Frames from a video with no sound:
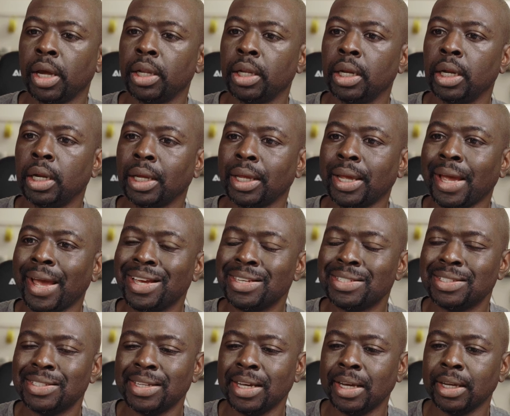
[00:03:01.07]
and then the
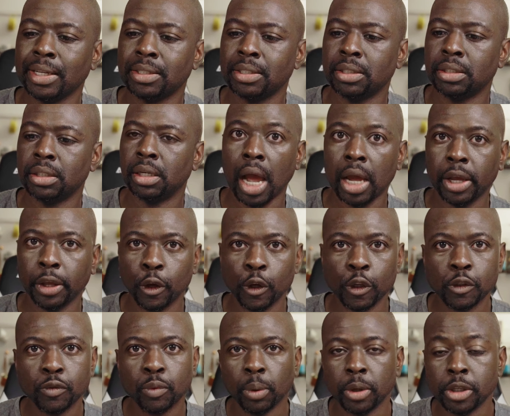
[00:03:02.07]
K6 I
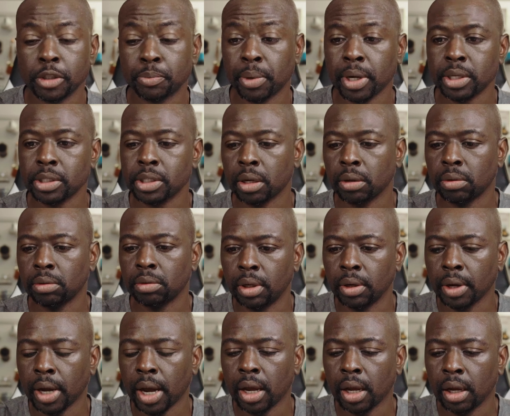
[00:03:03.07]
use for espresso. Okay,